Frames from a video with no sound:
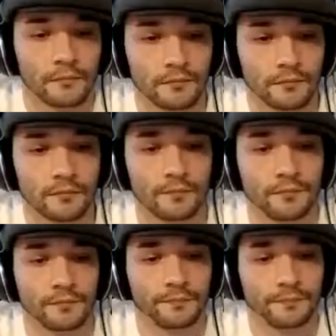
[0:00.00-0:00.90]

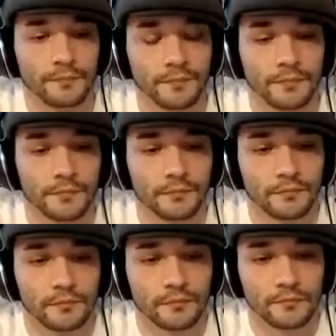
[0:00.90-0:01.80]

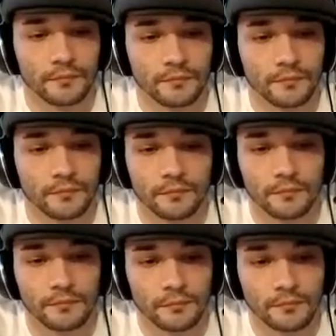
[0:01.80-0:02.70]

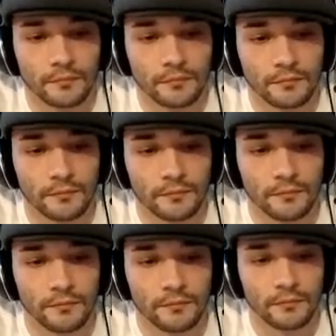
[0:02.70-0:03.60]

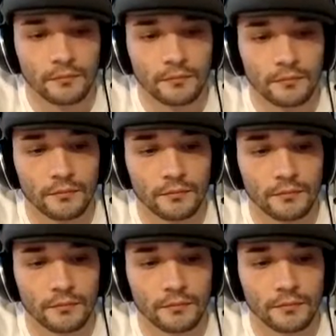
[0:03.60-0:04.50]

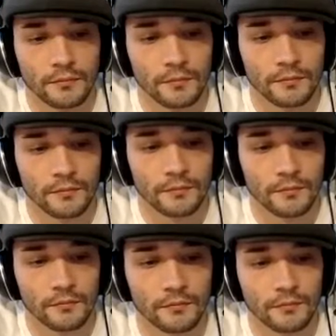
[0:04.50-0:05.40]
No words are spoken by the person on screen.